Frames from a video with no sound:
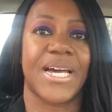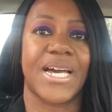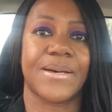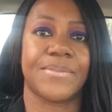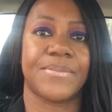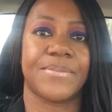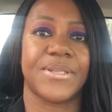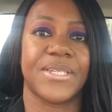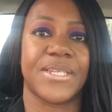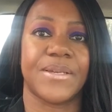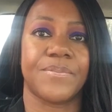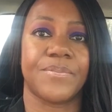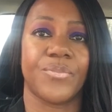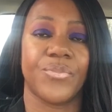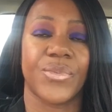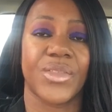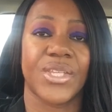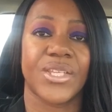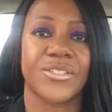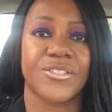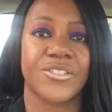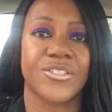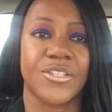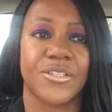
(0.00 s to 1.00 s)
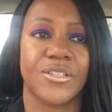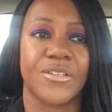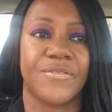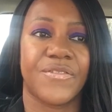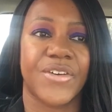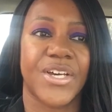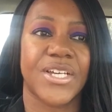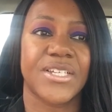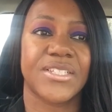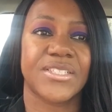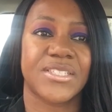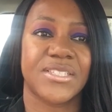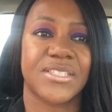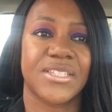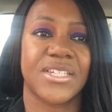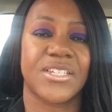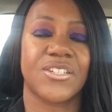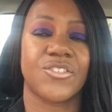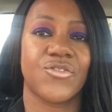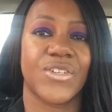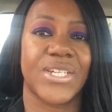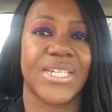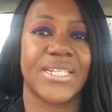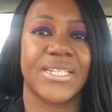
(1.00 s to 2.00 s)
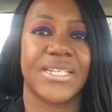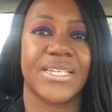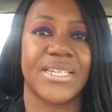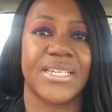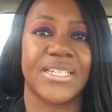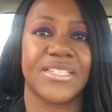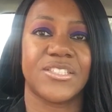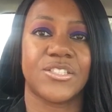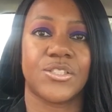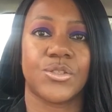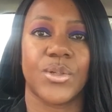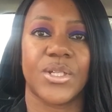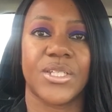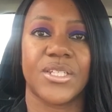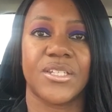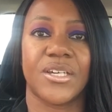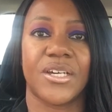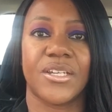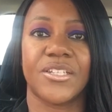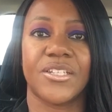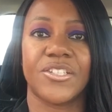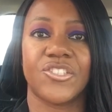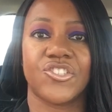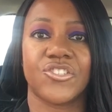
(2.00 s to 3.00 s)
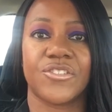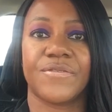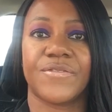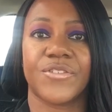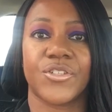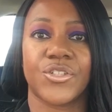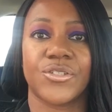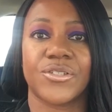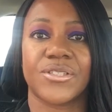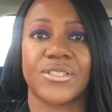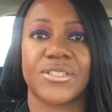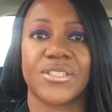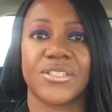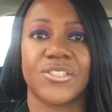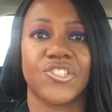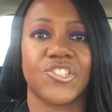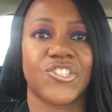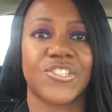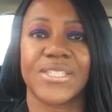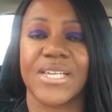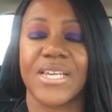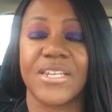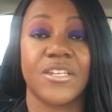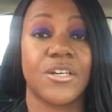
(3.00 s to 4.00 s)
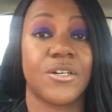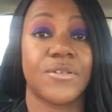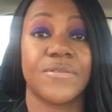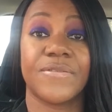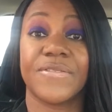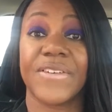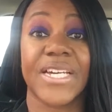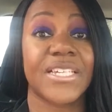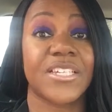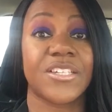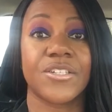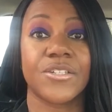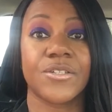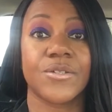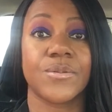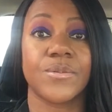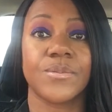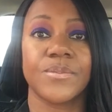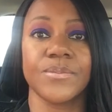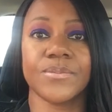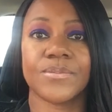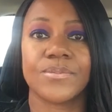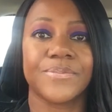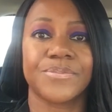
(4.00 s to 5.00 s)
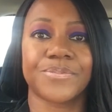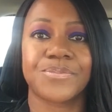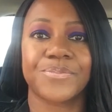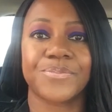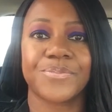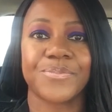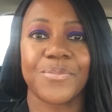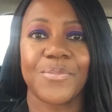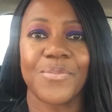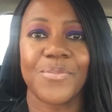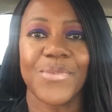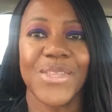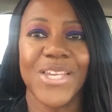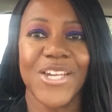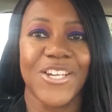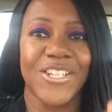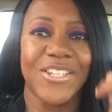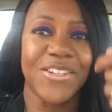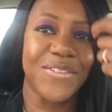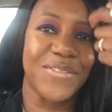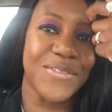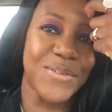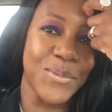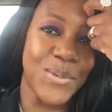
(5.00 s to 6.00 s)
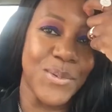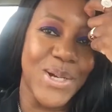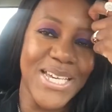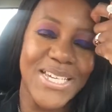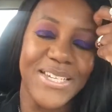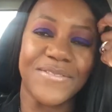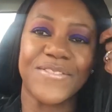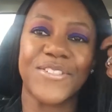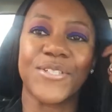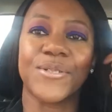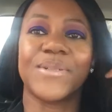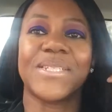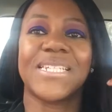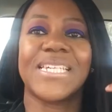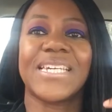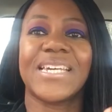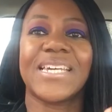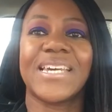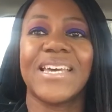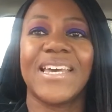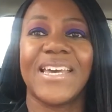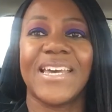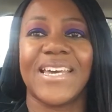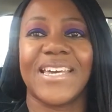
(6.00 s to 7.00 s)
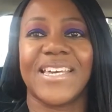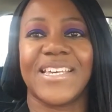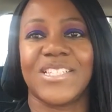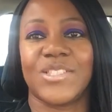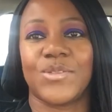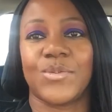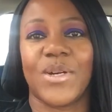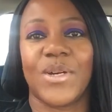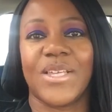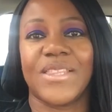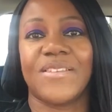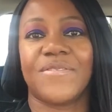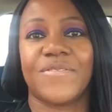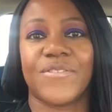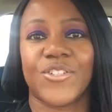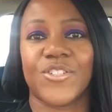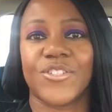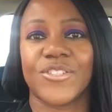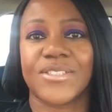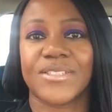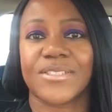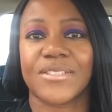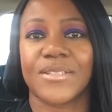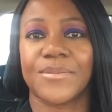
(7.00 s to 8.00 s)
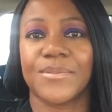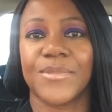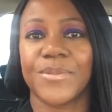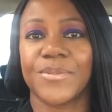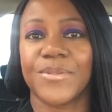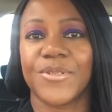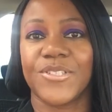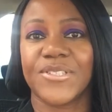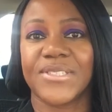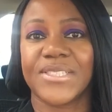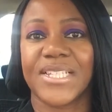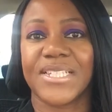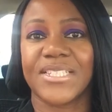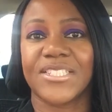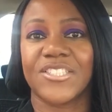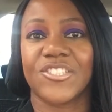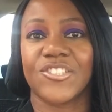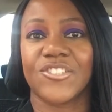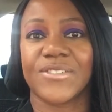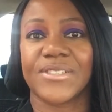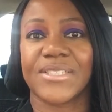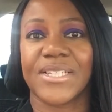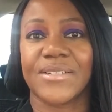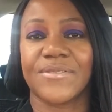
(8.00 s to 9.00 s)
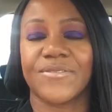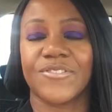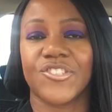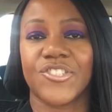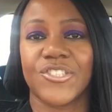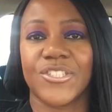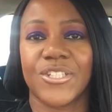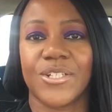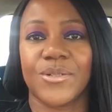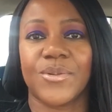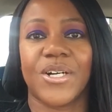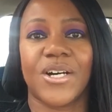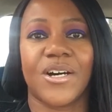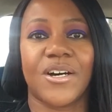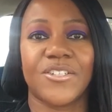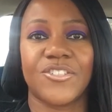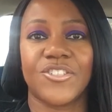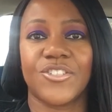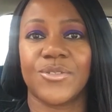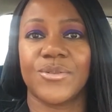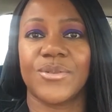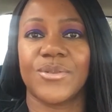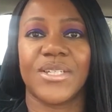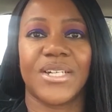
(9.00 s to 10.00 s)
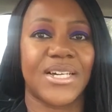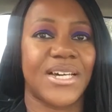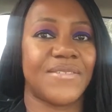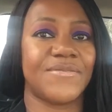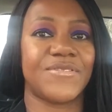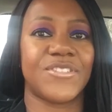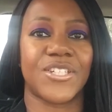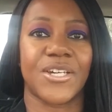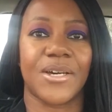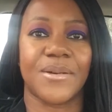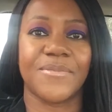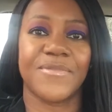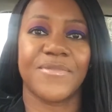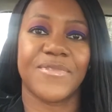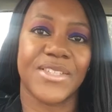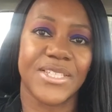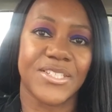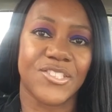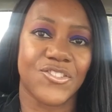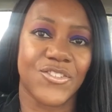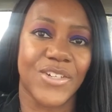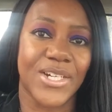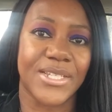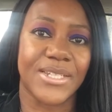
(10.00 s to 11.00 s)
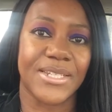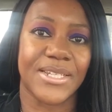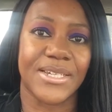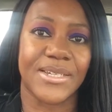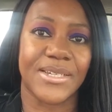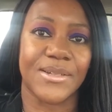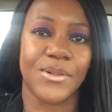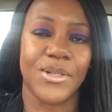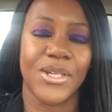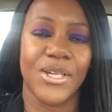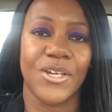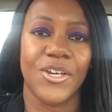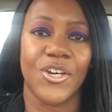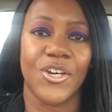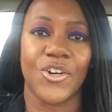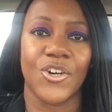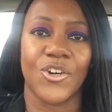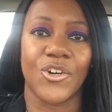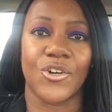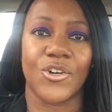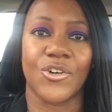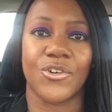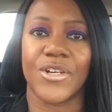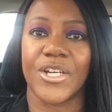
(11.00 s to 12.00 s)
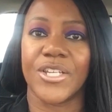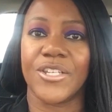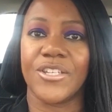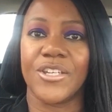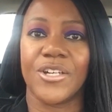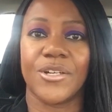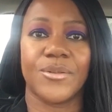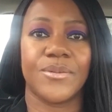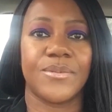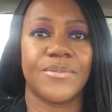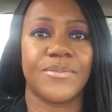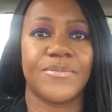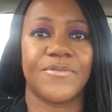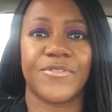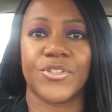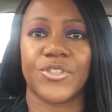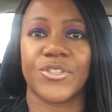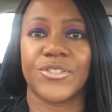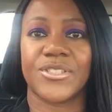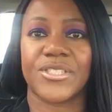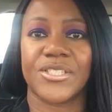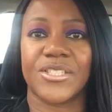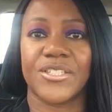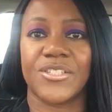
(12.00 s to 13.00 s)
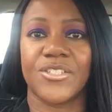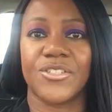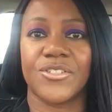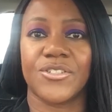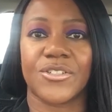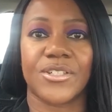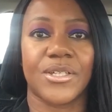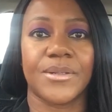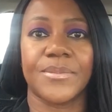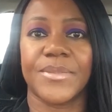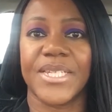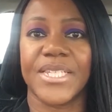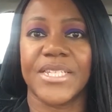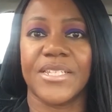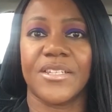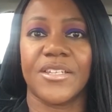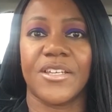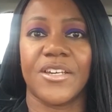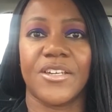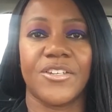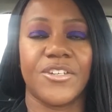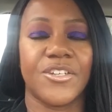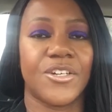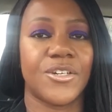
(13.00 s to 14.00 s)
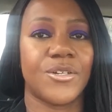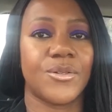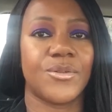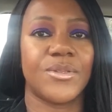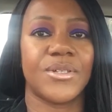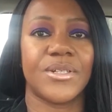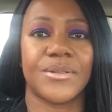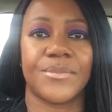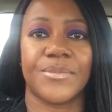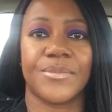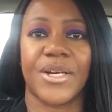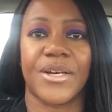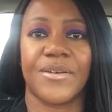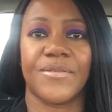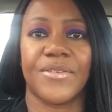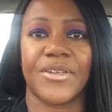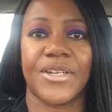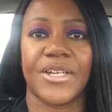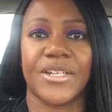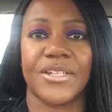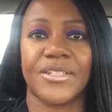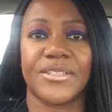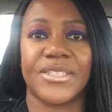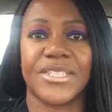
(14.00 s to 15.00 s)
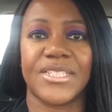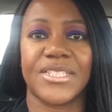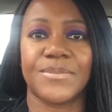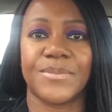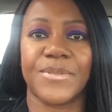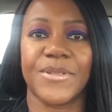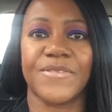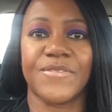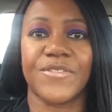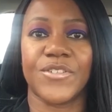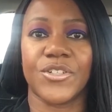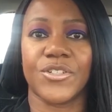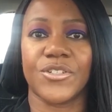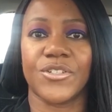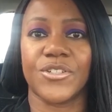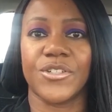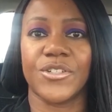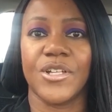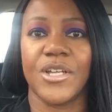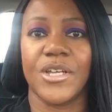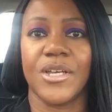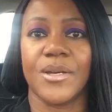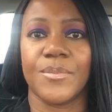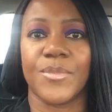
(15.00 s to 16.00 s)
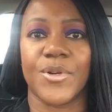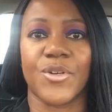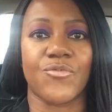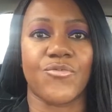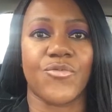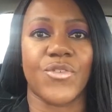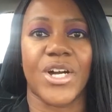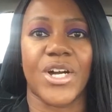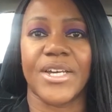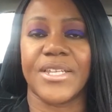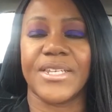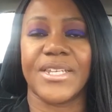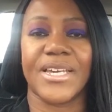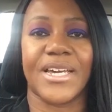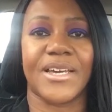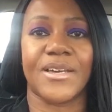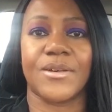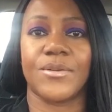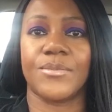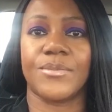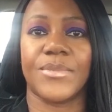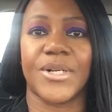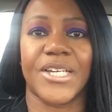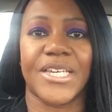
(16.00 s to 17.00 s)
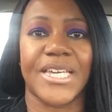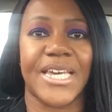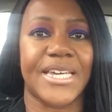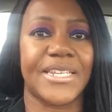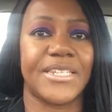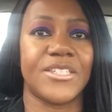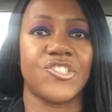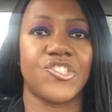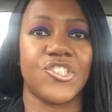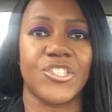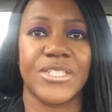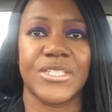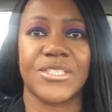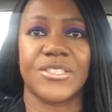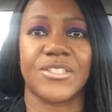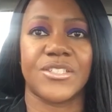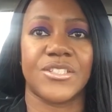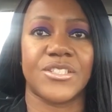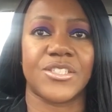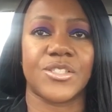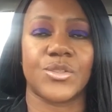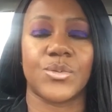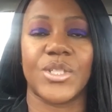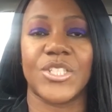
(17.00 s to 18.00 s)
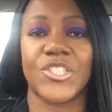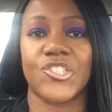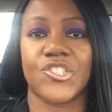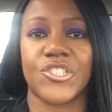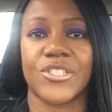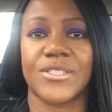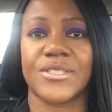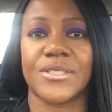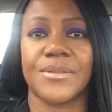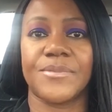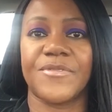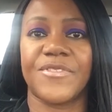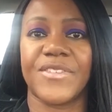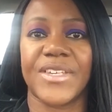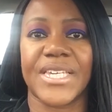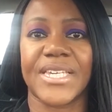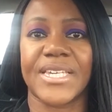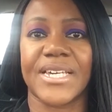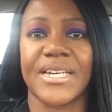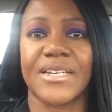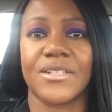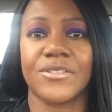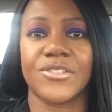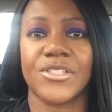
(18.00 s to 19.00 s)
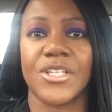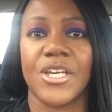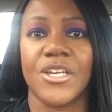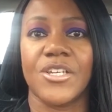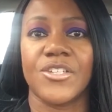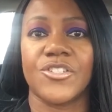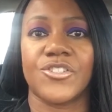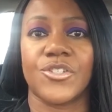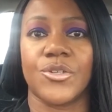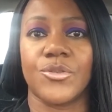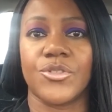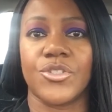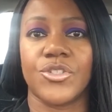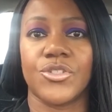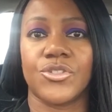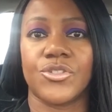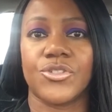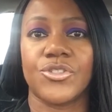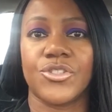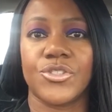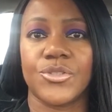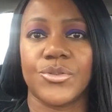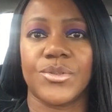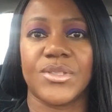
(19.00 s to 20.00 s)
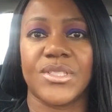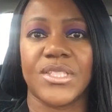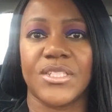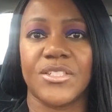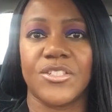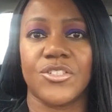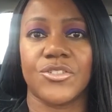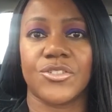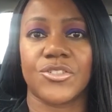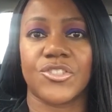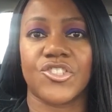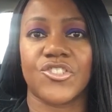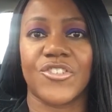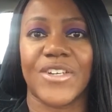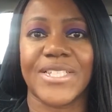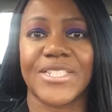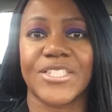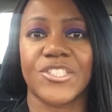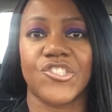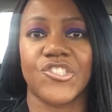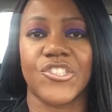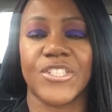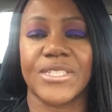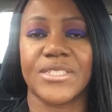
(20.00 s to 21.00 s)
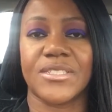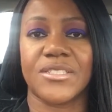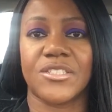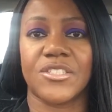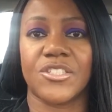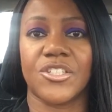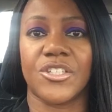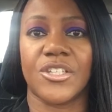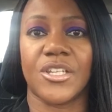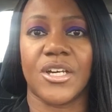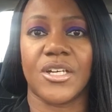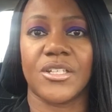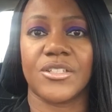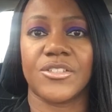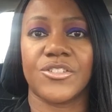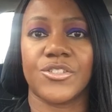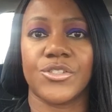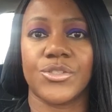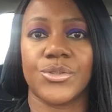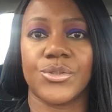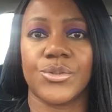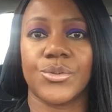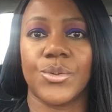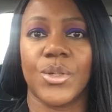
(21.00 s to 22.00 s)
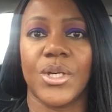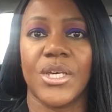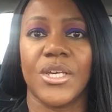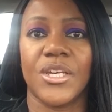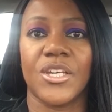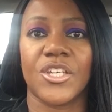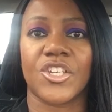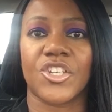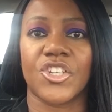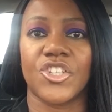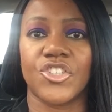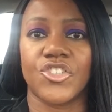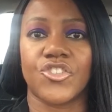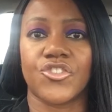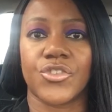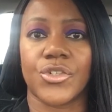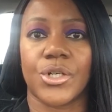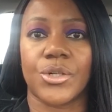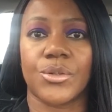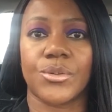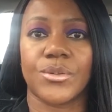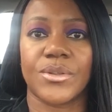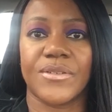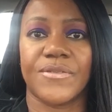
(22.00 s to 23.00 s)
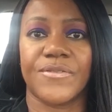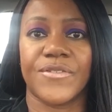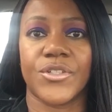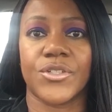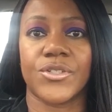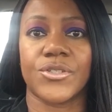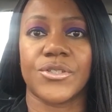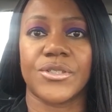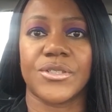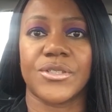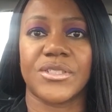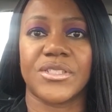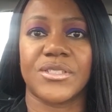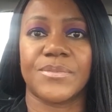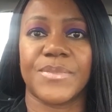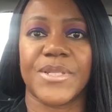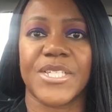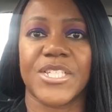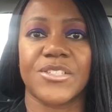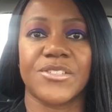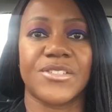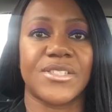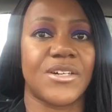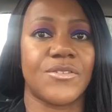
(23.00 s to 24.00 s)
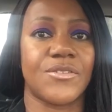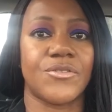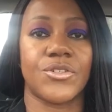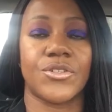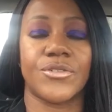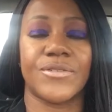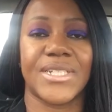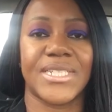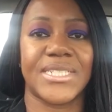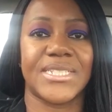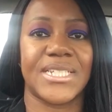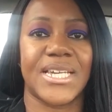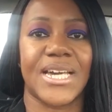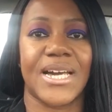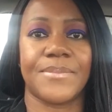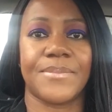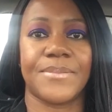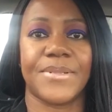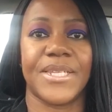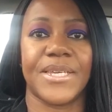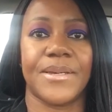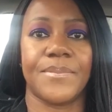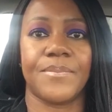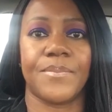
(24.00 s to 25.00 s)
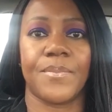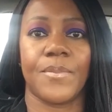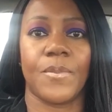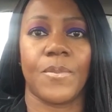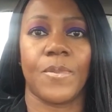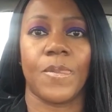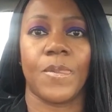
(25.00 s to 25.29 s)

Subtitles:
happening. So the first thing really is to acknowledge the thoughts and just say no thank you. Another way of doing it is when the thoughts come up, you say to yourself, do you know what, I do not have time for this right now. Or I know the thoughts that you're coming and I know that I've heard this before, but right now my energy is going to switch to something else. So you're using your strategies to not to control the thoughts because they're already happening.